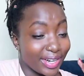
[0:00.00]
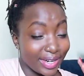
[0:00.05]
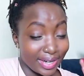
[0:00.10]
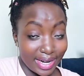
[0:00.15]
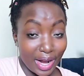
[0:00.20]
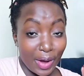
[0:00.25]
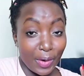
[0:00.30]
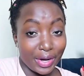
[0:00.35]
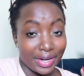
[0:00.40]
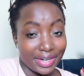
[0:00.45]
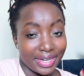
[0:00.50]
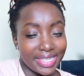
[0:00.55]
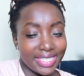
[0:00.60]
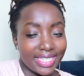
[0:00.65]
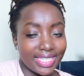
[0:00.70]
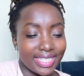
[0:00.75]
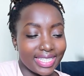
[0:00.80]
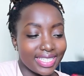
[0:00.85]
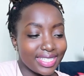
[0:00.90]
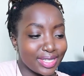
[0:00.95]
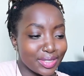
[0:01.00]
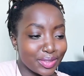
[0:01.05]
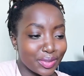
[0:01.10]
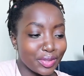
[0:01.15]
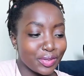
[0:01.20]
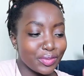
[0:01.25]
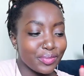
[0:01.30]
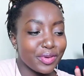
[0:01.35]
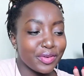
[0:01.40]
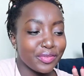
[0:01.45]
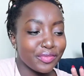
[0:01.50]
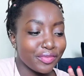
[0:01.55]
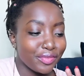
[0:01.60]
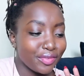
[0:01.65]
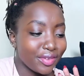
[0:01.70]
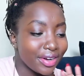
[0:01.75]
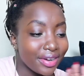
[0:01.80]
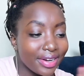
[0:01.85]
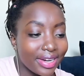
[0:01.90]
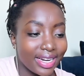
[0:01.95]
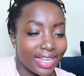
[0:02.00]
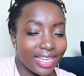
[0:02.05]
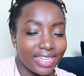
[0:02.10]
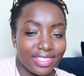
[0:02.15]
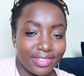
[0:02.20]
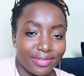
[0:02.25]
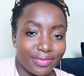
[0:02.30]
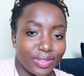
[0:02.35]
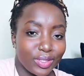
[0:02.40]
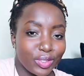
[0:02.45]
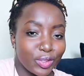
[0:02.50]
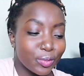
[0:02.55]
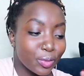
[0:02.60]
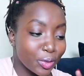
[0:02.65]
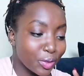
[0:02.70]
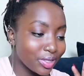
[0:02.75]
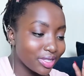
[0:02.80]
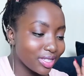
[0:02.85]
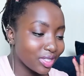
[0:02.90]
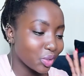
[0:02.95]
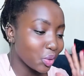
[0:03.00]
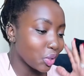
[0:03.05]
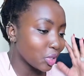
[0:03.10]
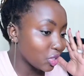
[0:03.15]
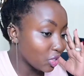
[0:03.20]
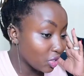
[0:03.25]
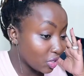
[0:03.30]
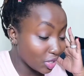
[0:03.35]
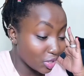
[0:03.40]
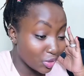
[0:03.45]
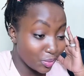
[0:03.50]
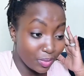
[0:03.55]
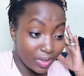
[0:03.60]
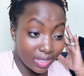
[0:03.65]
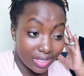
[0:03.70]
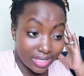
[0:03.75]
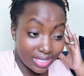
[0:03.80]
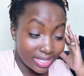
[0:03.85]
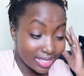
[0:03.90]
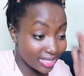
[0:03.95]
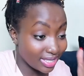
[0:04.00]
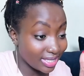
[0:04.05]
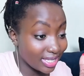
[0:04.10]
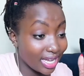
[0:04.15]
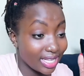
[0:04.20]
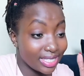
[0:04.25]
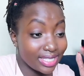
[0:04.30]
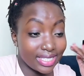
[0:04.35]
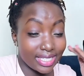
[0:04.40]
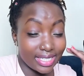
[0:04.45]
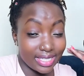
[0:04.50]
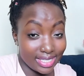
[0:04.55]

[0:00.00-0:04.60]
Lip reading: Now, granted, this is going to be a very nerdy video because it's going to just be stats,